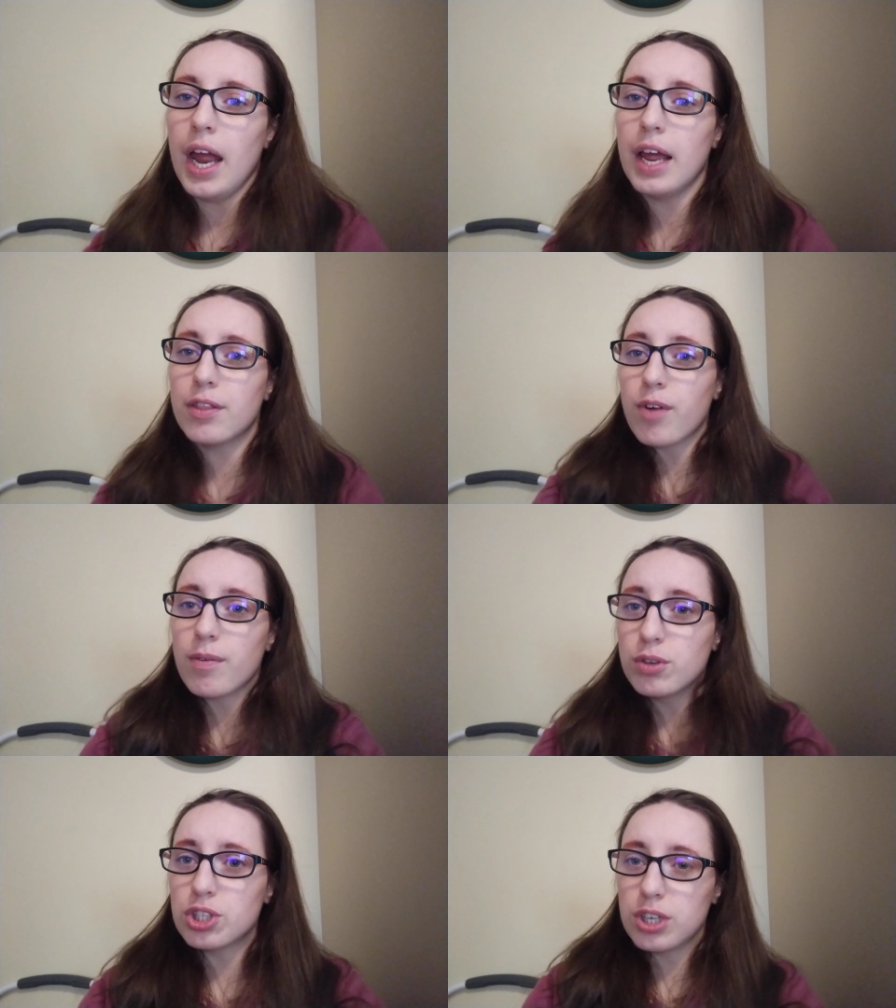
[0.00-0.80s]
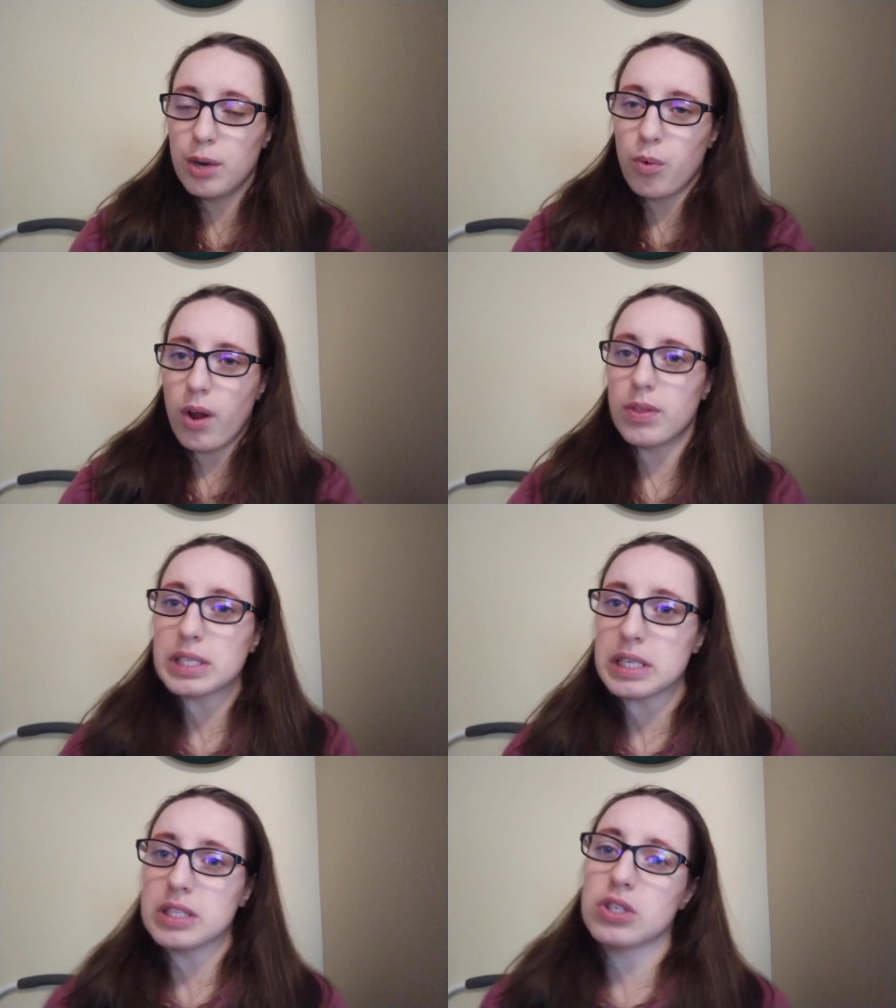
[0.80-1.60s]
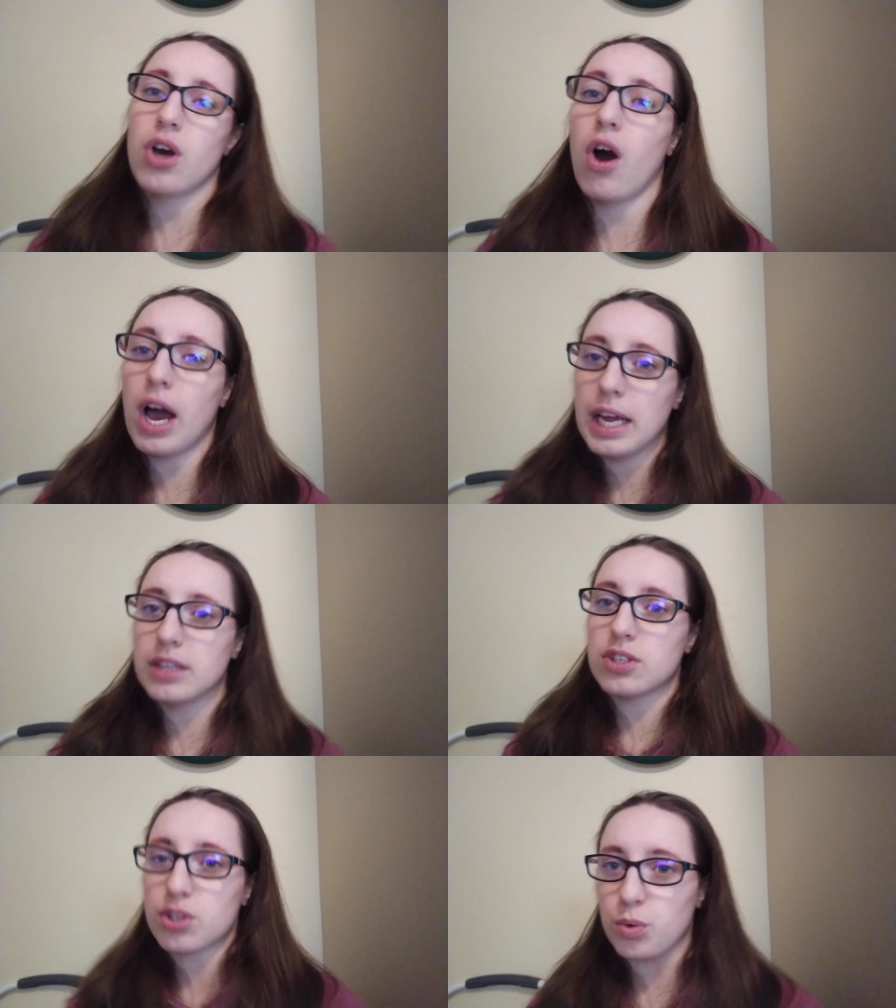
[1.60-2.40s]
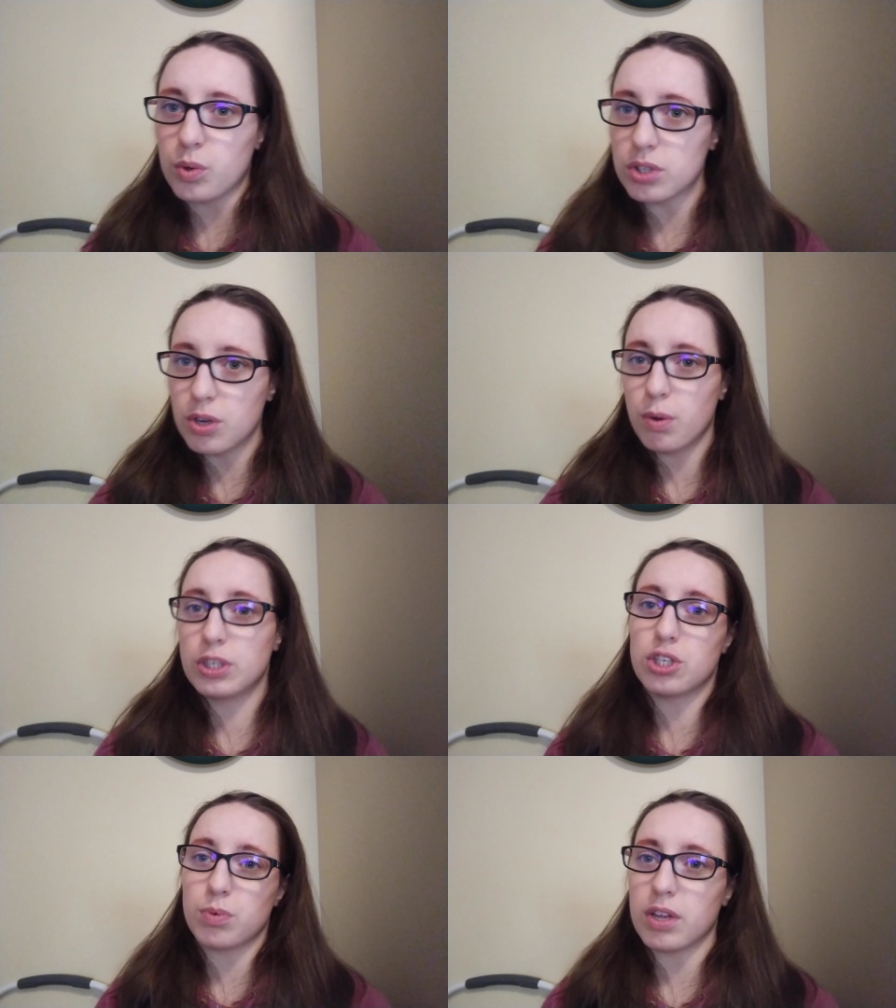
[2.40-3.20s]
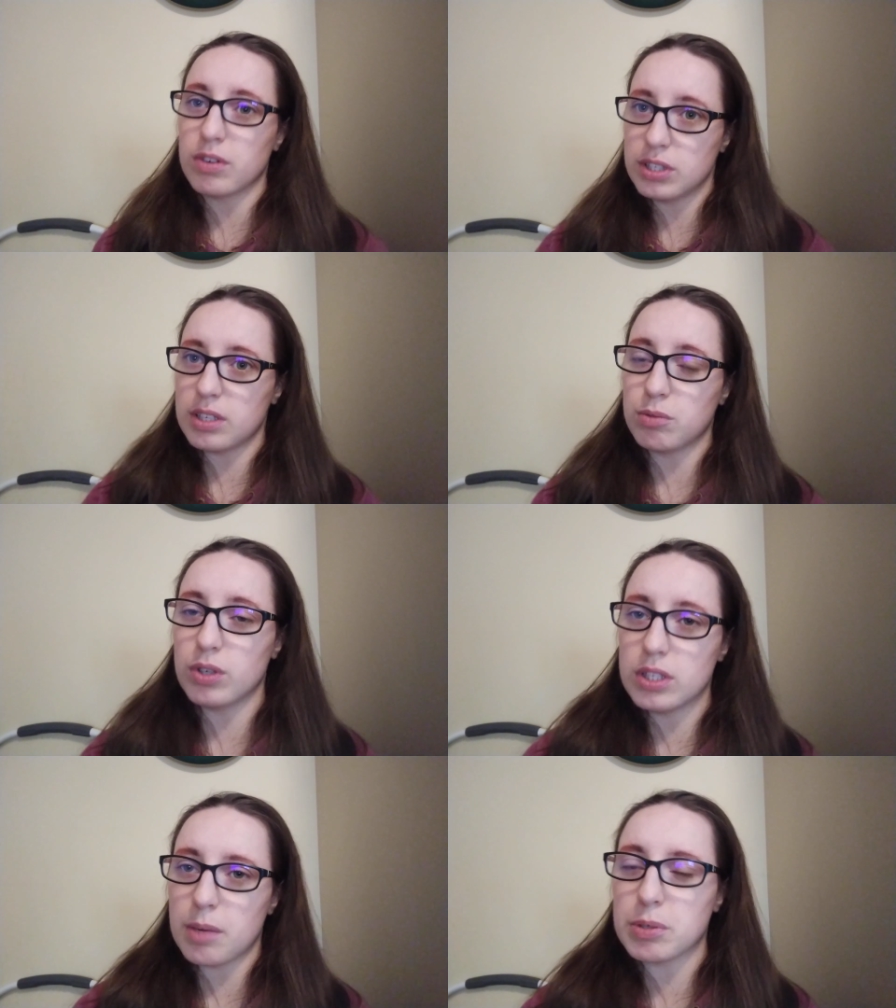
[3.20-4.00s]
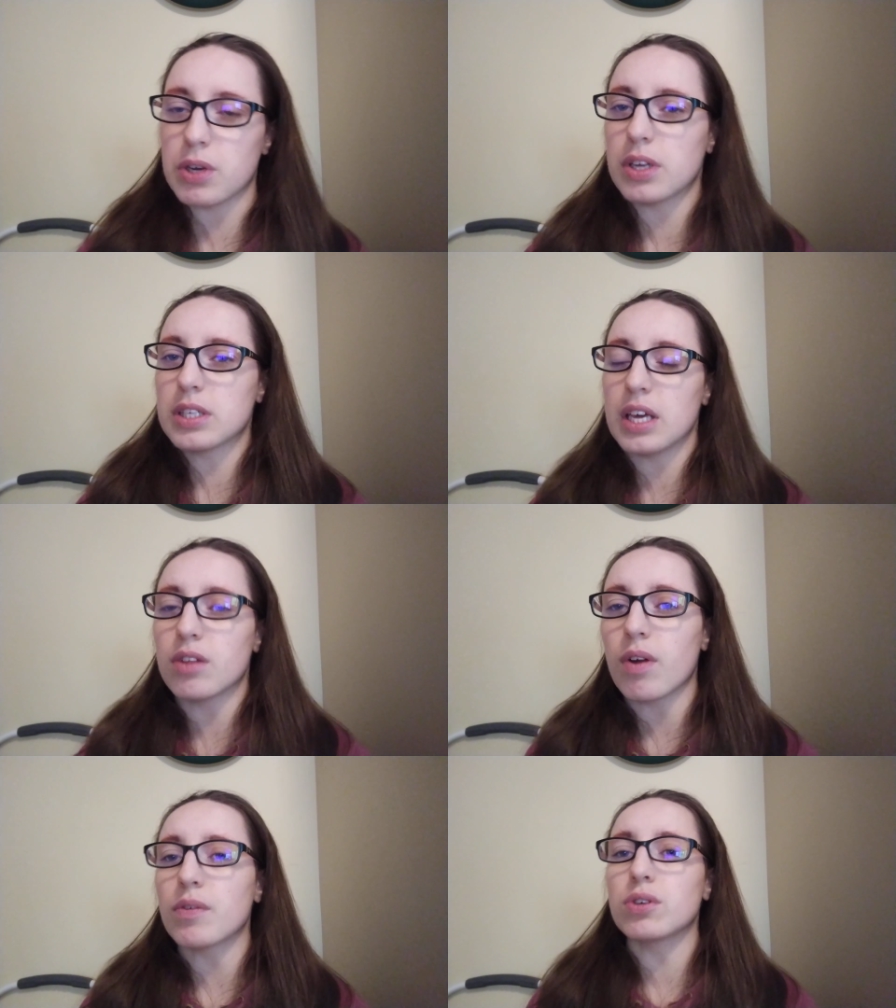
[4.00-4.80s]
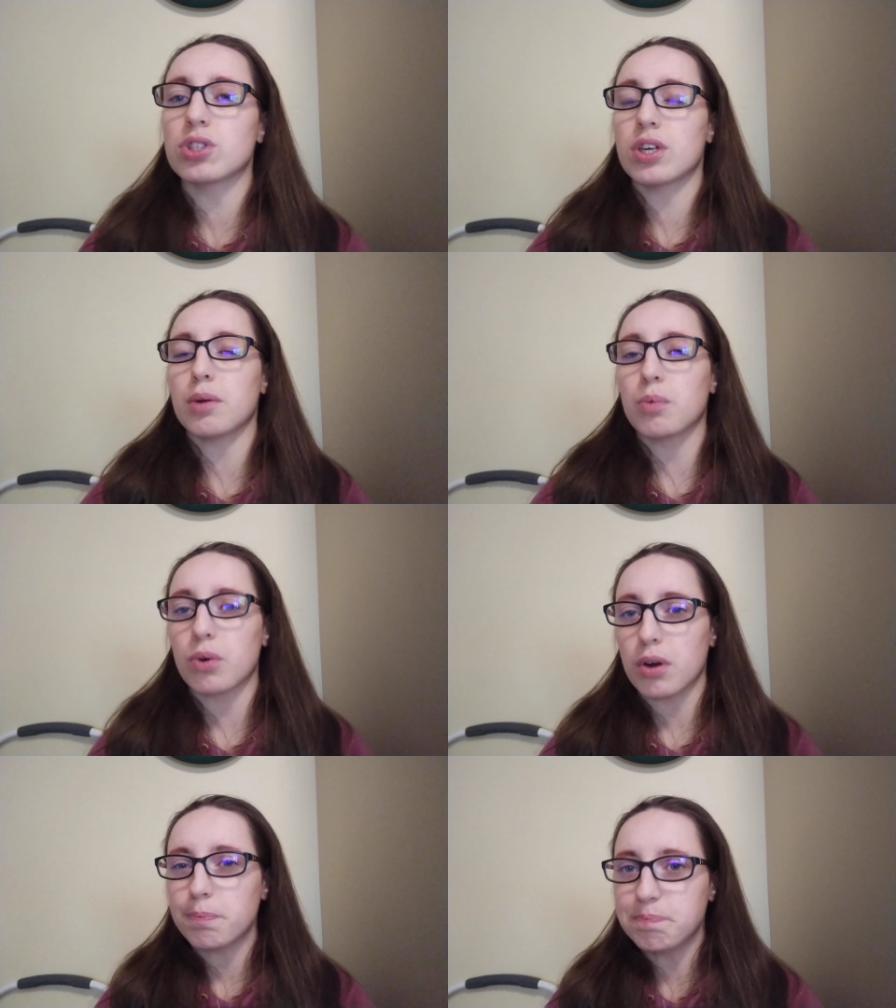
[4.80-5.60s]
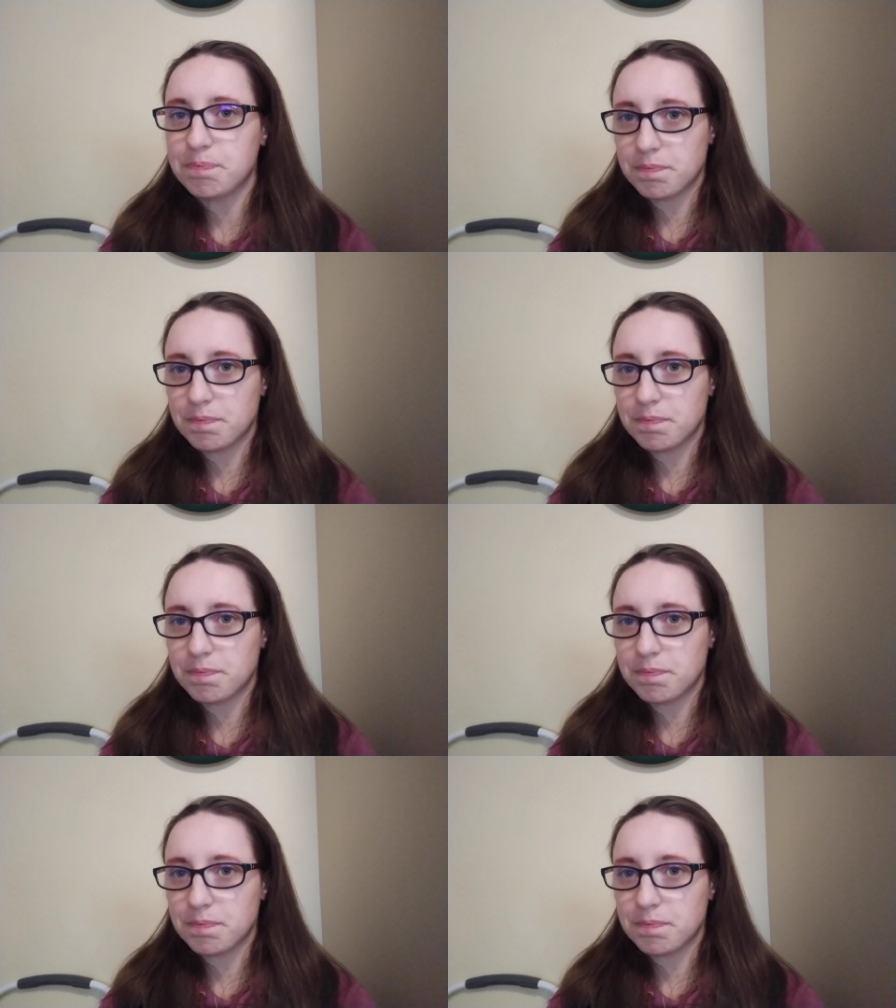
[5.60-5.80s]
in the Revolutionary War, and this isn't taught in schools, which is one of the reasons I'm doing this episode, is that in the Revolutionary War,